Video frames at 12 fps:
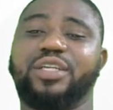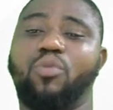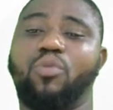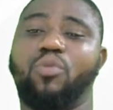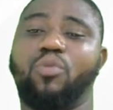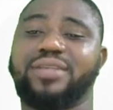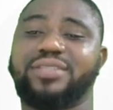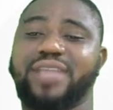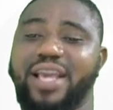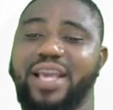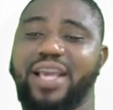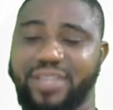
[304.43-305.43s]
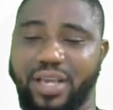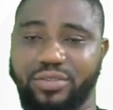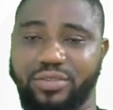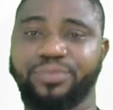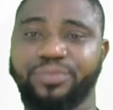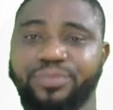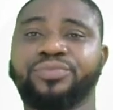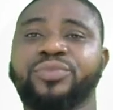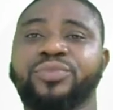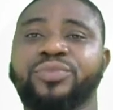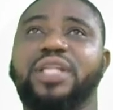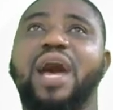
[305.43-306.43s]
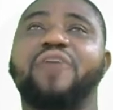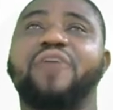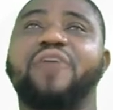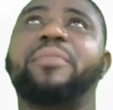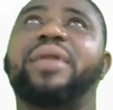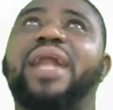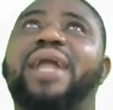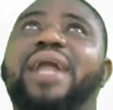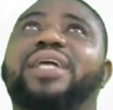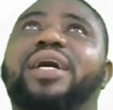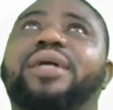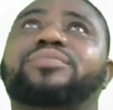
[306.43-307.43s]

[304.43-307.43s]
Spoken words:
the woman's egg cells. Now remember that